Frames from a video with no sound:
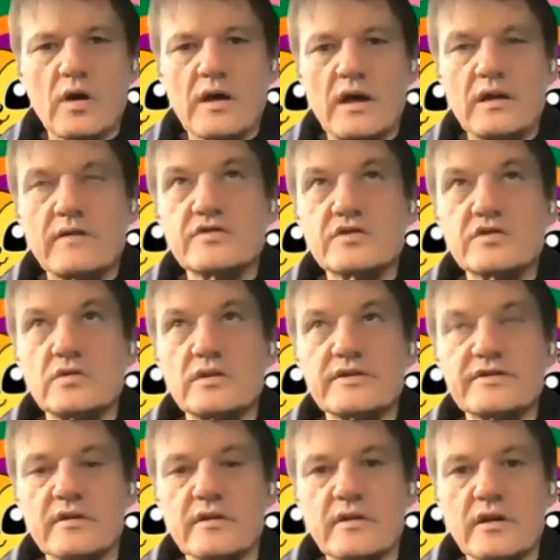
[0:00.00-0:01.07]
And what kind of
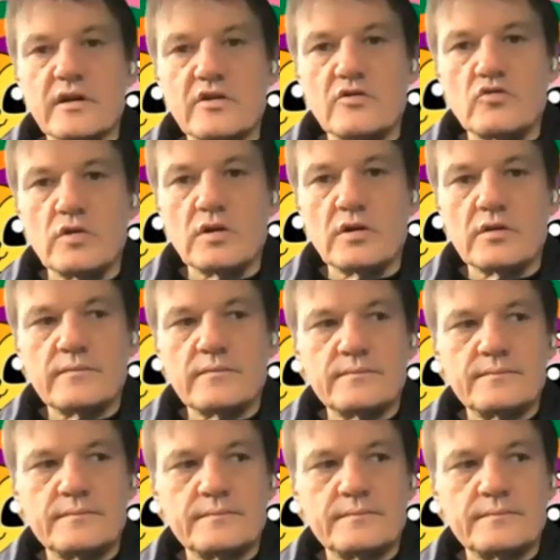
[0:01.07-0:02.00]
school is it that you run?